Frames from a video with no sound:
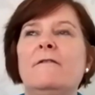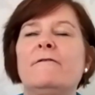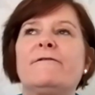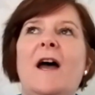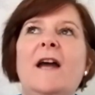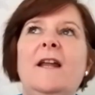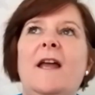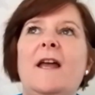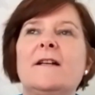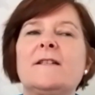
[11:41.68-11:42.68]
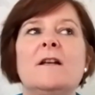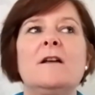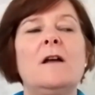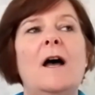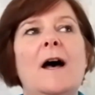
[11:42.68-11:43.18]
fried eggs,
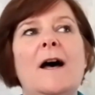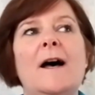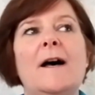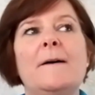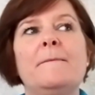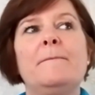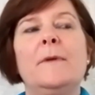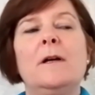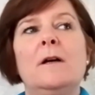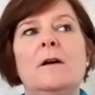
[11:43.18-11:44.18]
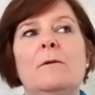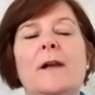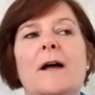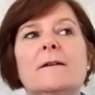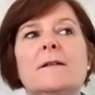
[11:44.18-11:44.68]

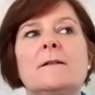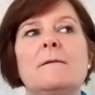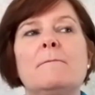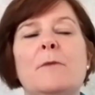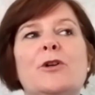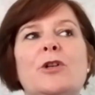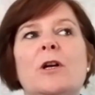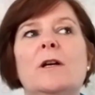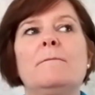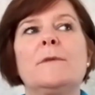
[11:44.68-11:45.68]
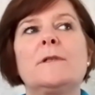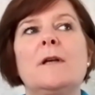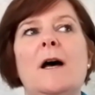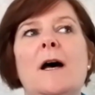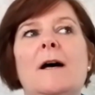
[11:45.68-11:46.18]
what else? Mushrooms,
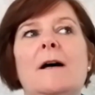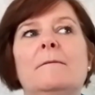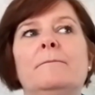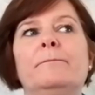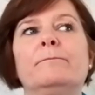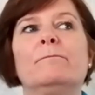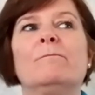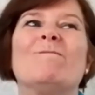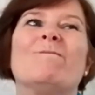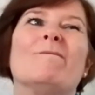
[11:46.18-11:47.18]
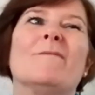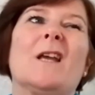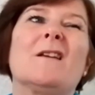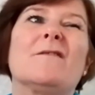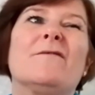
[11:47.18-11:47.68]
fries
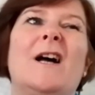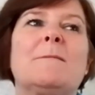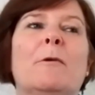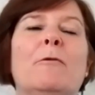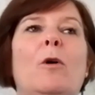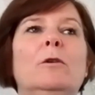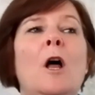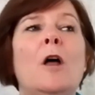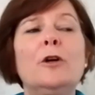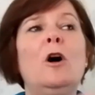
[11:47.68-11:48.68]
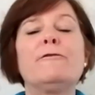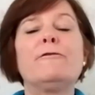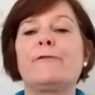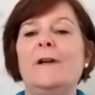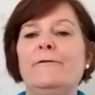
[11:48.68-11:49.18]
of a roll. They're called
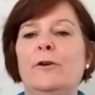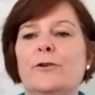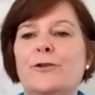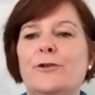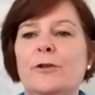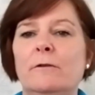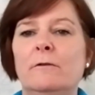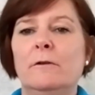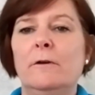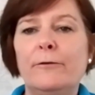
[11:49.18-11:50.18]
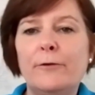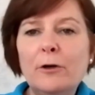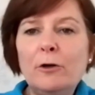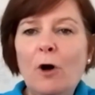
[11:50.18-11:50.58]
free foods. I